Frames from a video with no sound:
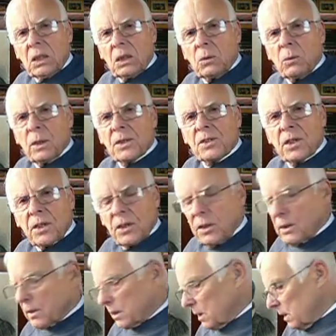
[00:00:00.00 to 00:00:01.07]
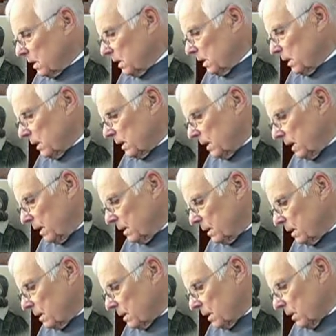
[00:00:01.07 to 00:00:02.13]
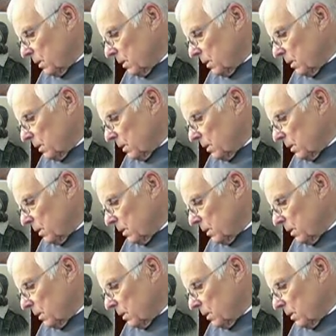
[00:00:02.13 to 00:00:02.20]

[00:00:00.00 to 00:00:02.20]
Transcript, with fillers: were secure in the